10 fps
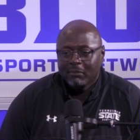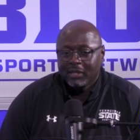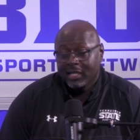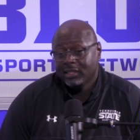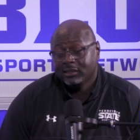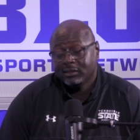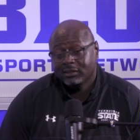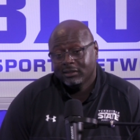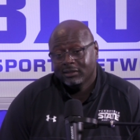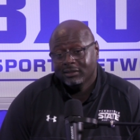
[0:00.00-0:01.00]

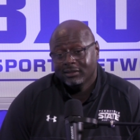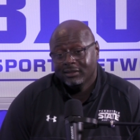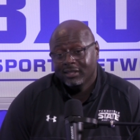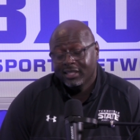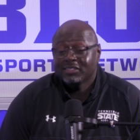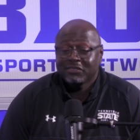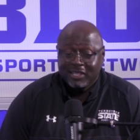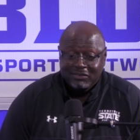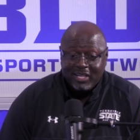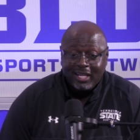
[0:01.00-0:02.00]
because is a
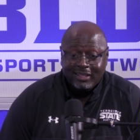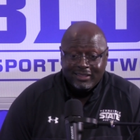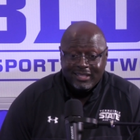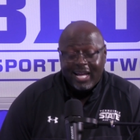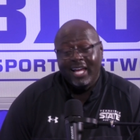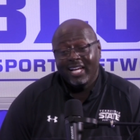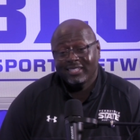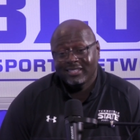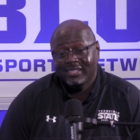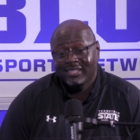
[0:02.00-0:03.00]
fun fact. I
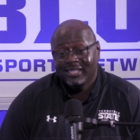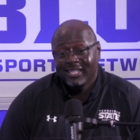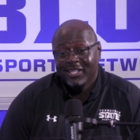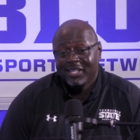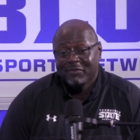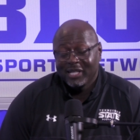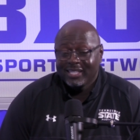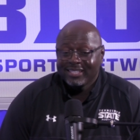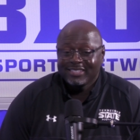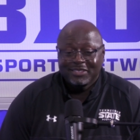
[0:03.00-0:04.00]
actually, my
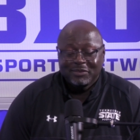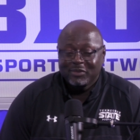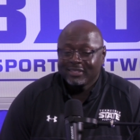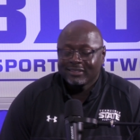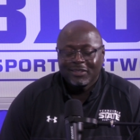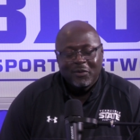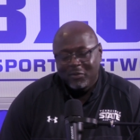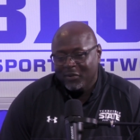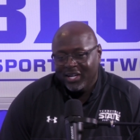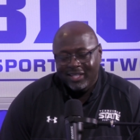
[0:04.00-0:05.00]
kids used to be so
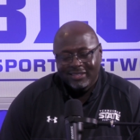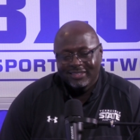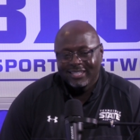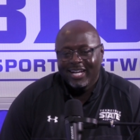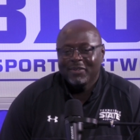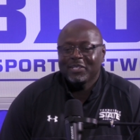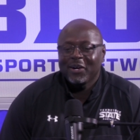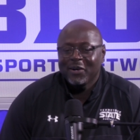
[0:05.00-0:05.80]
embarrassed. I would